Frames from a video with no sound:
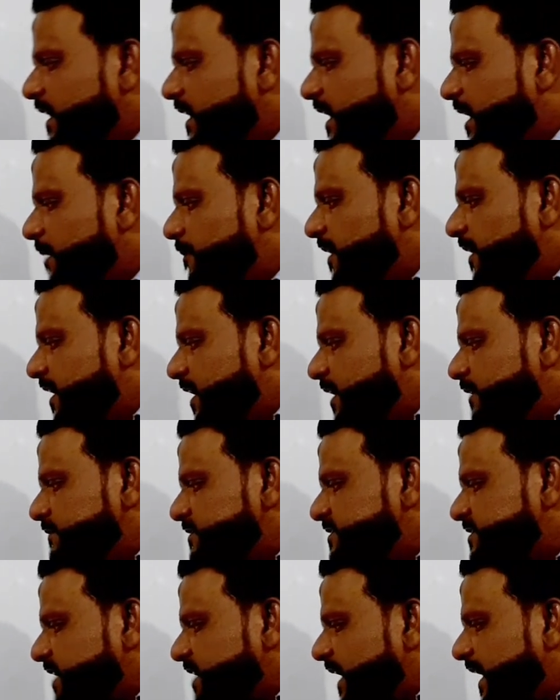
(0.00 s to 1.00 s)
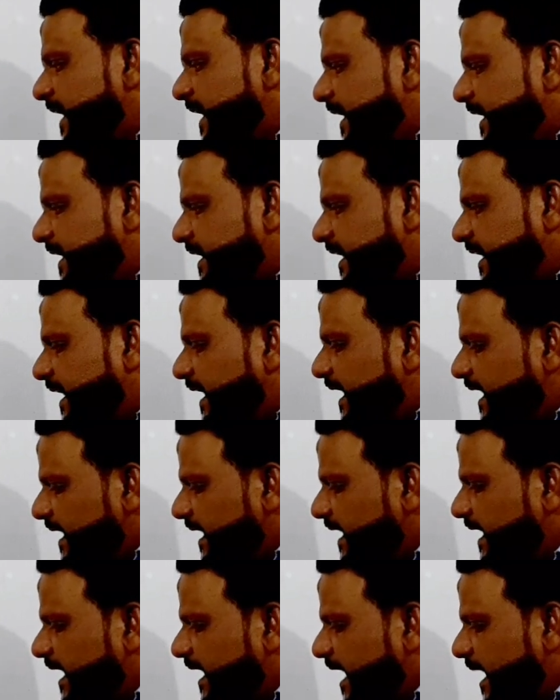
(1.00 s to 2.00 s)
It becomes
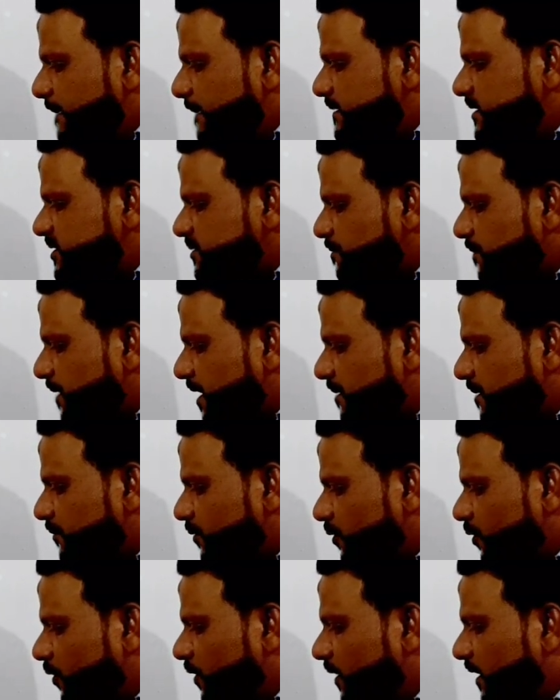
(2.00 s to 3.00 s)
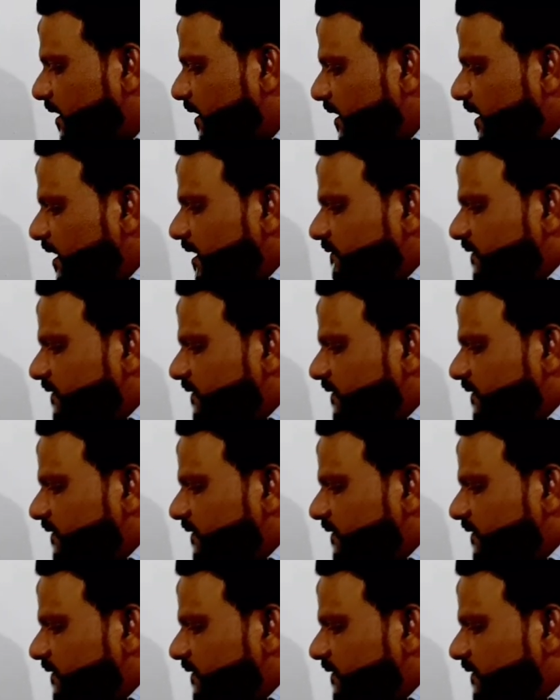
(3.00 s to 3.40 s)
18 grams per mole.